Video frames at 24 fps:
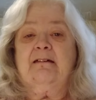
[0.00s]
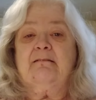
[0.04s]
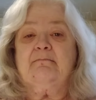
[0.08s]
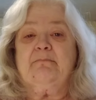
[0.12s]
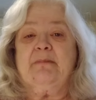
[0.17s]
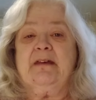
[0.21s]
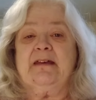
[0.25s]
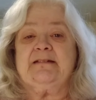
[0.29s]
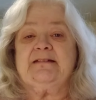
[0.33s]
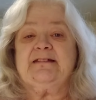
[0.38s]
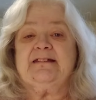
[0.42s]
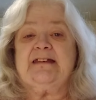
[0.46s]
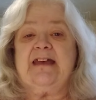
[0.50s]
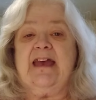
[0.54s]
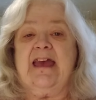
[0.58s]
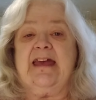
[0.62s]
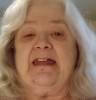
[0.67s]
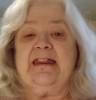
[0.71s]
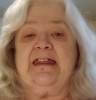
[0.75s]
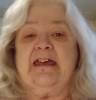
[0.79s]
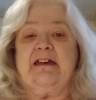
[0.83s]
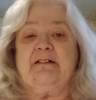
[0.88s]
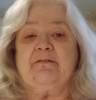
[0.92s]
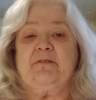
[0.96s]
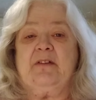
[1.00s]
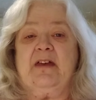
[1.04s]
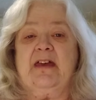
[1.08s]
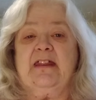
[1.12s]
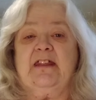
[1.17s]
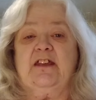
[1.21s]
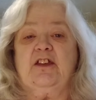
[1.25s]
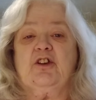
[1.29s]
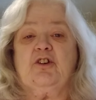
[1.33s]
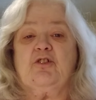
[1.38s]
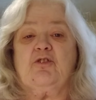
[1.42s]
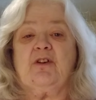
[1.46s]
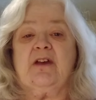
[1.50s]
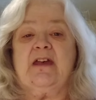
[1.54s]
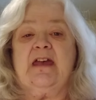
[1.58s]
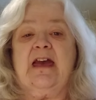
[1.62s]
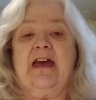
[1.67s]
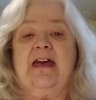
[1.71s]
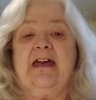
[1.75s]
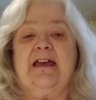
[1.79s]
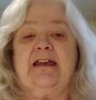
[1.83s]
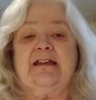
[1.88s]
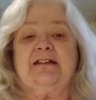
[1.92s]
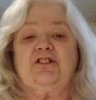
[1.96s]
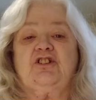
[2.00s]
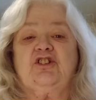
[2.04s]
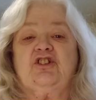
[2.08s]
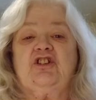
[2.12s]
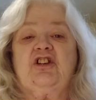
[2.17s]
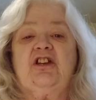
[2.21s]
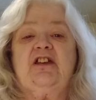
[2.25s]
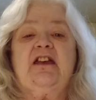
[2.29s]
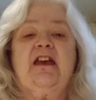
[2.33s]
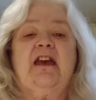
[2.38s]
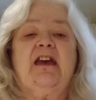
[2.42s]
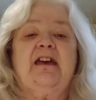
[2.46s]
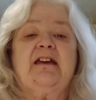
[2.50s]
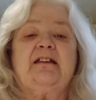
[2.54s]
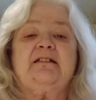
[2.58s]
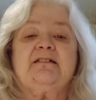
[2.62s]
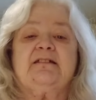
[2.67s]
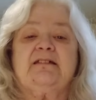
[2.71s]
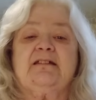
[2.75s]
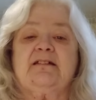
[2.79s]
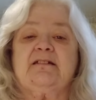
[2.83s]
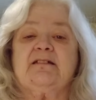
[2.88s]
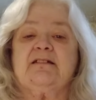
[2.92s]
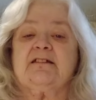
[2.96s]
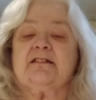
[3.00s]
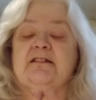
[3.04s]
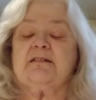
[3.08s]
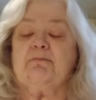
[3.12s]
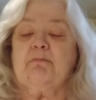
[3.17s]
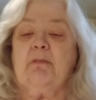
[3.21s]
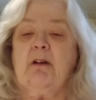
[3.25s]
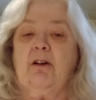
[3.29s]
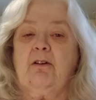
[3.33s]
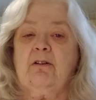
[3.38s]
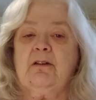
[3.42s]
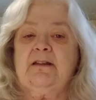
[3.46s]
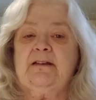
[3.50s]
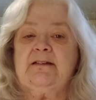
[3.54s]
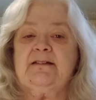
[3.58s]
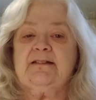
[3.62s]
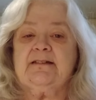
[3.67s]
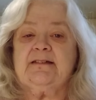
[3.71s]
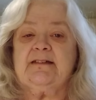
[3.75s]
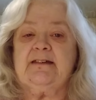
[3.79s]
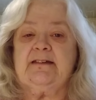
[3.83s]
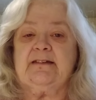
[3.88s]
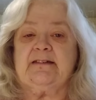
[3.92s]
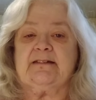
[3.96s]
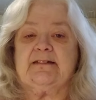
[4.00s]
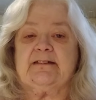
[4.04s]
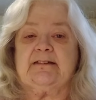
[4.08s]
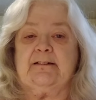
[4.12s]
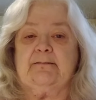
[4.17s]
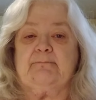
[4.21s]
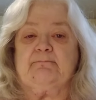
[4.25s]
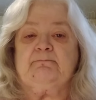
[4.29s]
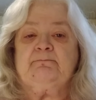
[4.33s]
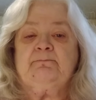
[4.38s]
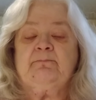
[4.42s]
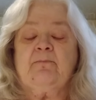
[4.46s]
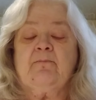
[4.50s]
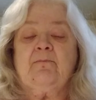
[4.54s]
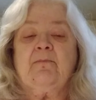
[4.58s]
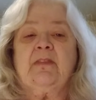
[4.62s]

Miss Annie of Annie Create. She has the smartest system.